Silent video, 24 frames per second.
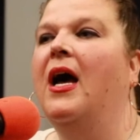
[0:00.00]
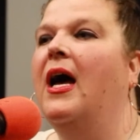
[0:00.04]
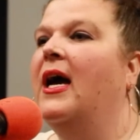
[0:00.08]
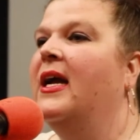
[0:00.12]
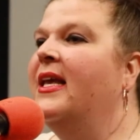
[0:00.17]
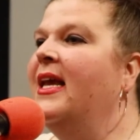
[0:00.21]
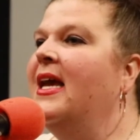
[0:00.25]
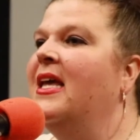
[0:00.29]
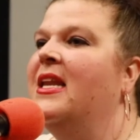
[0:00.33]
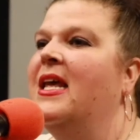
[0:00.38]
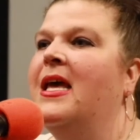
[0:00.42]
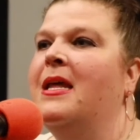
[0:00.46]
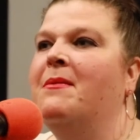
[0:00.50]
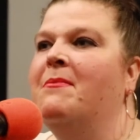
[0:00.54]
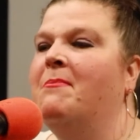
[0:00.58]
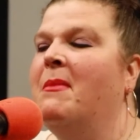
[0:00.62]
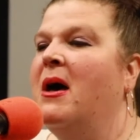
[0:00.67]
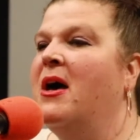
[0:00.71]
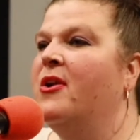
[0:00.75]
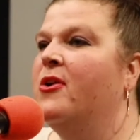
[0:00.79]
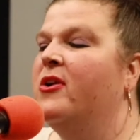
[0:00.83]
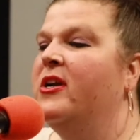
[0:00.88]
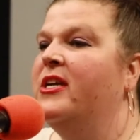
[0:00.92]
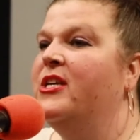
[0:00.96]
again, in
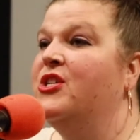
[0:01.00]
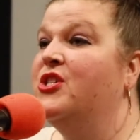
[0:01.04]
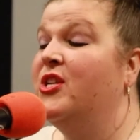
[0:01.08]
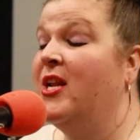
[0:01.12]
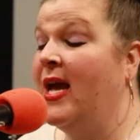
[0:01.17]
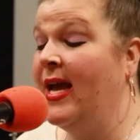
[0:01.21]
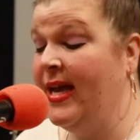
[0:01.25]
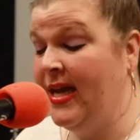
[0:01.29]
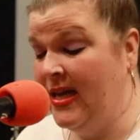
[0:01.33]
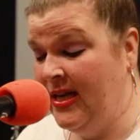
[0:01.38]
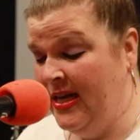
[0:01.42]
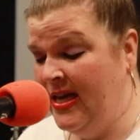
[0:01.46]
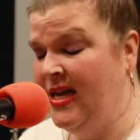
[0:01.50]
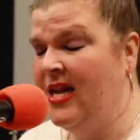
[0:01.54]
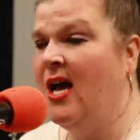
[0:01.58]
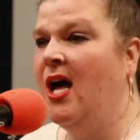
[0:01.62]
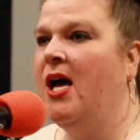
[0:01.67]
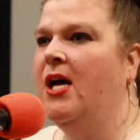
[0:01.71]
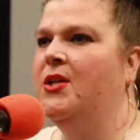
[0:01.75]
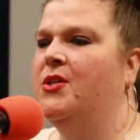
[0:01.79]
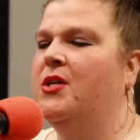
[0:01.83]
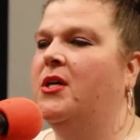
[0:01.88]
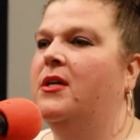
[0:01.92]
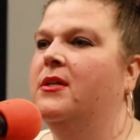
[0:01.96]
moderation, I can eat
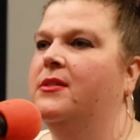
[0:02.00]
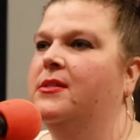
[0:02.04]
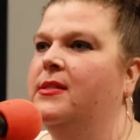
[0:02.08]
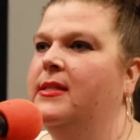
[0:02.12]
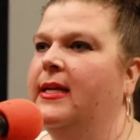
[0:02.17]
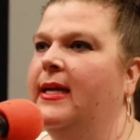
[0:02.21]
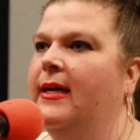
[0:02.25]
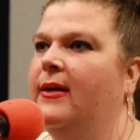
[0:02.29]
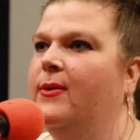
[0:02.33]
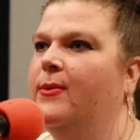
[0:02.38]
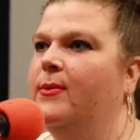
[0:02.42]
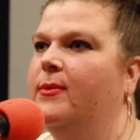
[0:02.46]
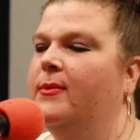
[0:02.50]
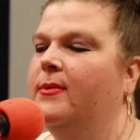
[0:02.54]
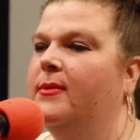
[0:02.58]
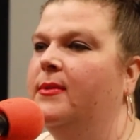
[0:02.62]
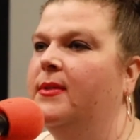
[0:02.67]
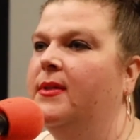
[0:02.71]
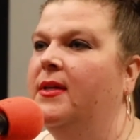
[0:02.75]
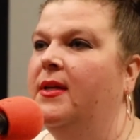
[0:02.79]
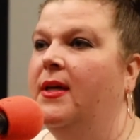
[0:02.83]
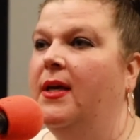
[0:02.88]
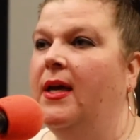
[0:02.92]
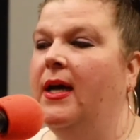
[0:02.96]
hot dogs now.
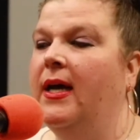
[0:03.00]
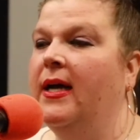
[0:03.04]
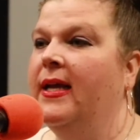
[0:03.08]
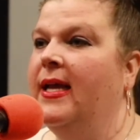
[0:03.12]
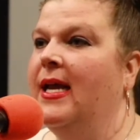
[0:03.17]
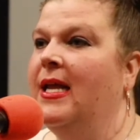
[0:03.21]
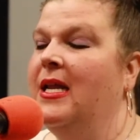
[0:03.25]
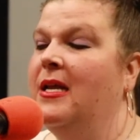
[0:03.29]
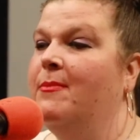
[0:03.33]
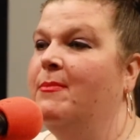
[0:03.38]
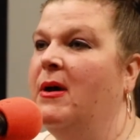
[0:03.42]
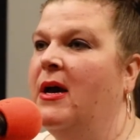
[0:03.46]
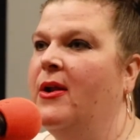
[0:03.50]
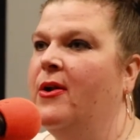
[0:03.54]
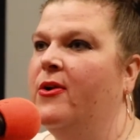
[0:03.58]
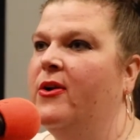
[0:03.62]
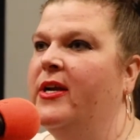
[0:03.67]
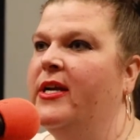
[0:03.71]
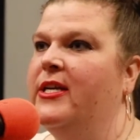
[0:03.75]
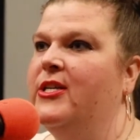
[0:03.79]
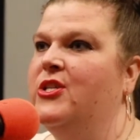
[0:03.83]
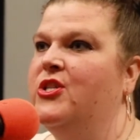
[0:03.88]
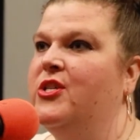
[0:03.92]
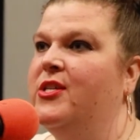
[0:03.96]
Again, in
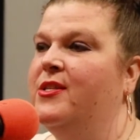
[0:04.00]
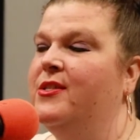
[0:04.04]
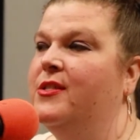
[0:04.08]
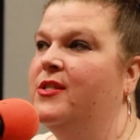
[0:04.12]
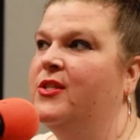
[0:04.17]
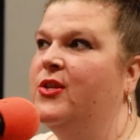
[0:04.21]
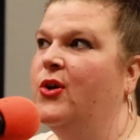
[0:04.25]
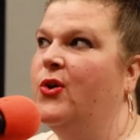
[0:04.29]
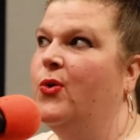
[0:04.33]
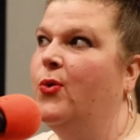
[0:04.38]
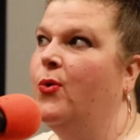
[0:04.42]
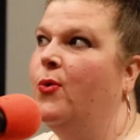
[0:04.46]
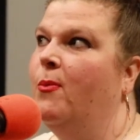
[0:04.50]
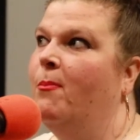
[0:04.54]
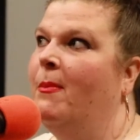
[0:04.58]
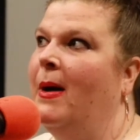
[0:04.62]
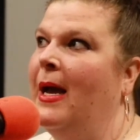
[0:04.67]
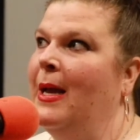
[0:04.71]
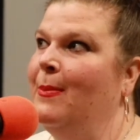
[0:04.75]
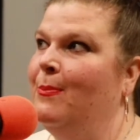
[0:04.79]
moderation. So my